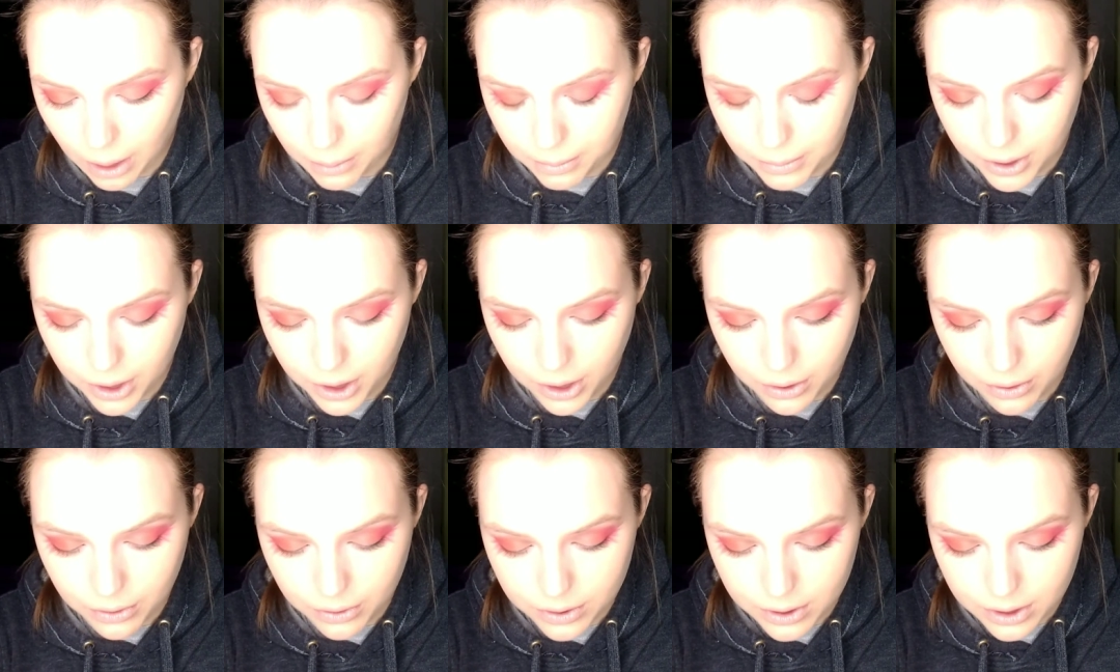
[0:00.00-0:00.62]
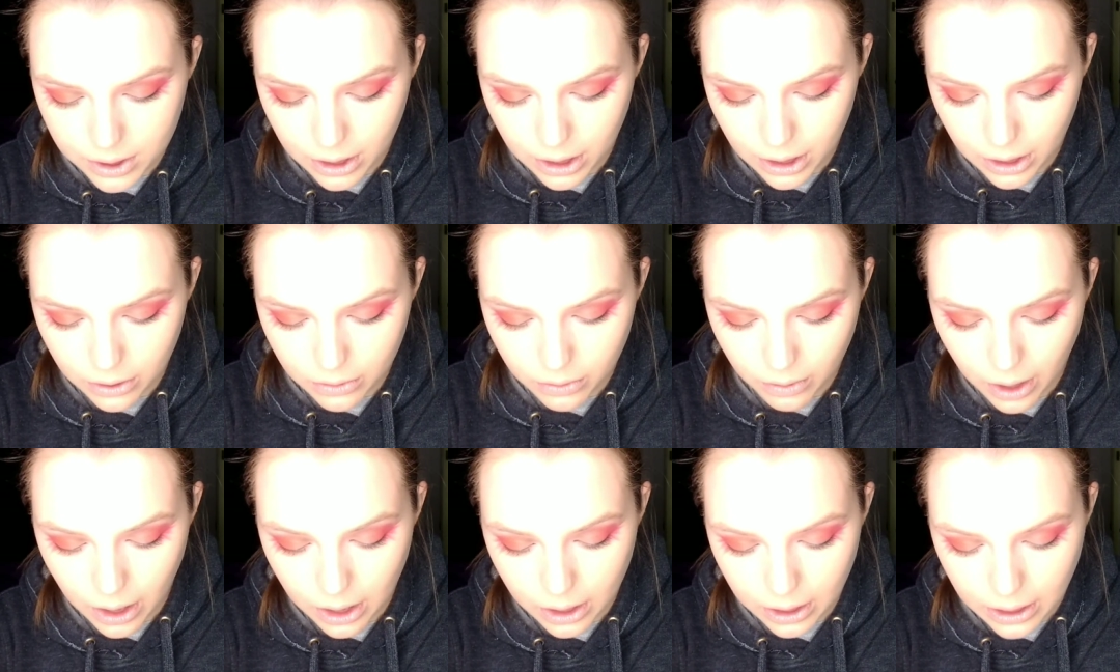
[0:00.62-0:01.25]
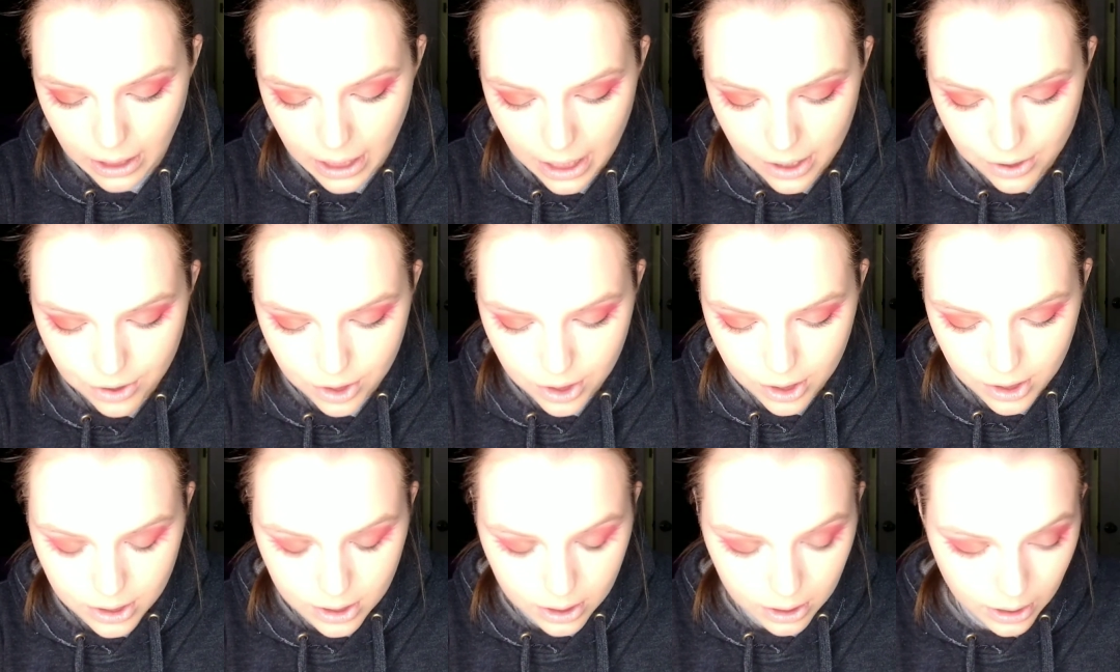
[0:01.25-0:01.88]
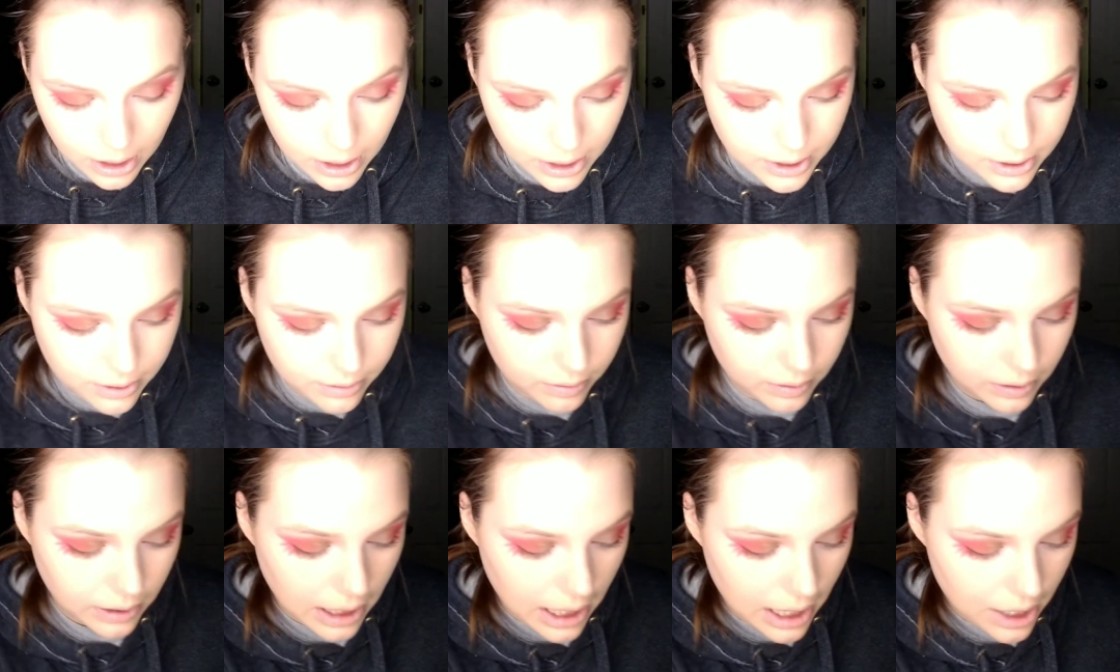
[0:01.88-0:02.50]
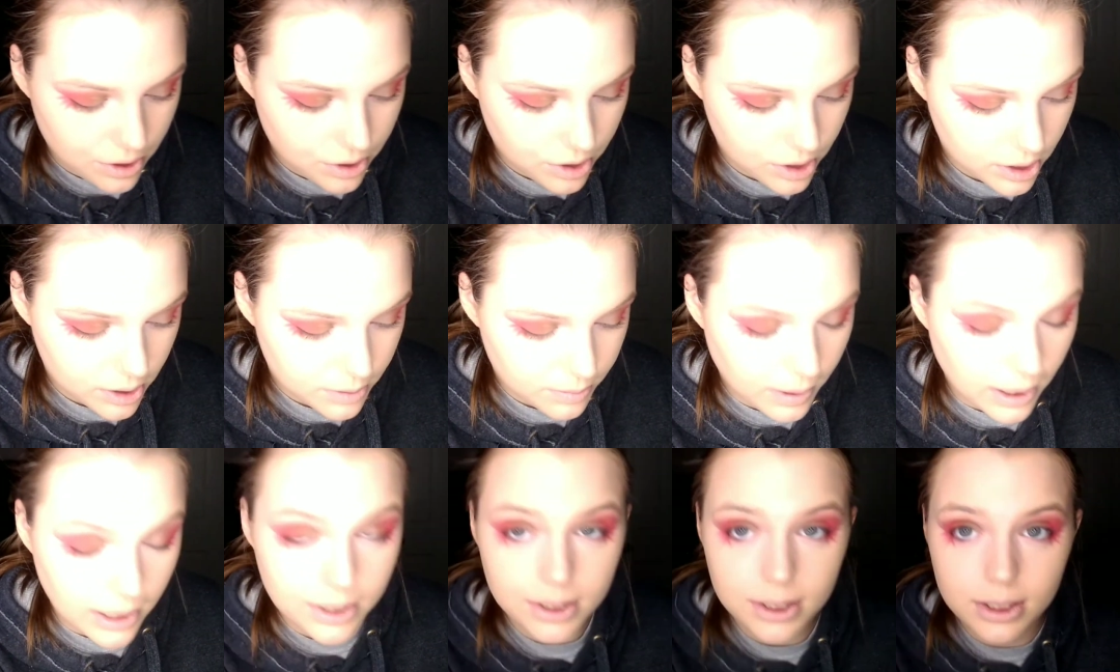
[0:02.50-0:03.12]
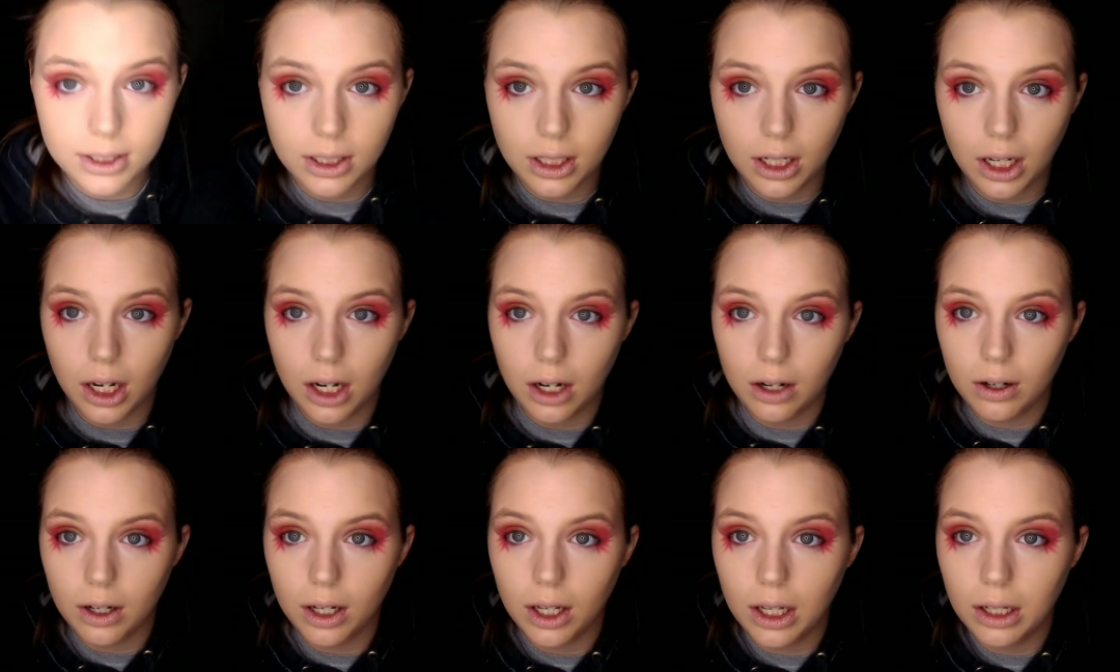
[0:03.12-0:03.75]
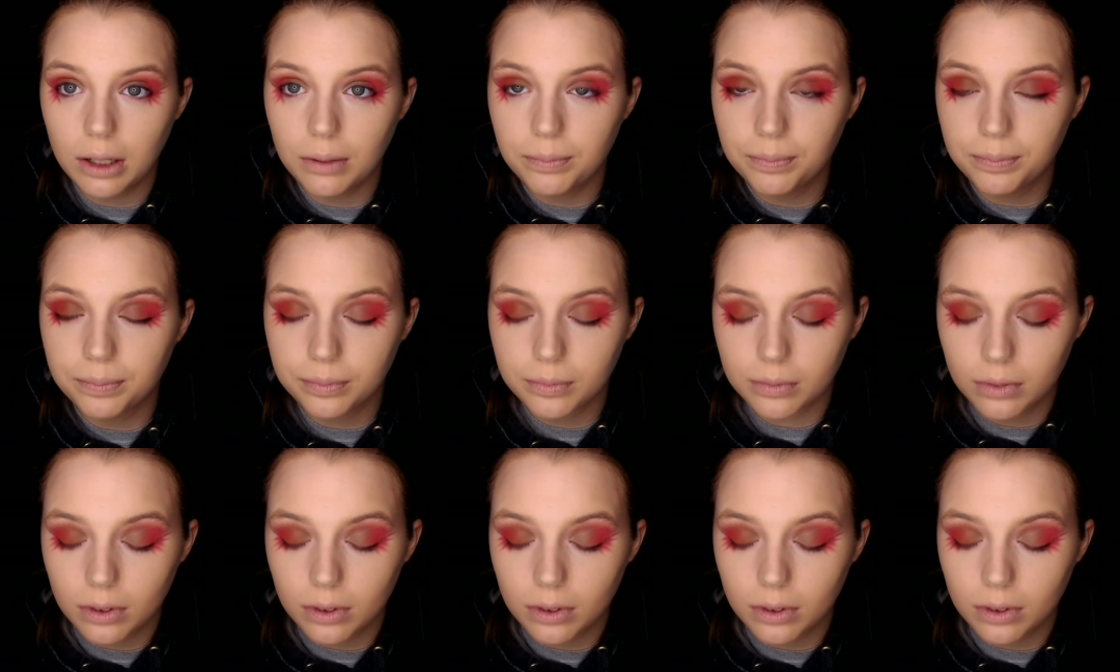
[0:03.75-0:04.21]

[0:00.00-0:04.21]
I'm going to use the Great Lashes, Lots of Lashes mascara.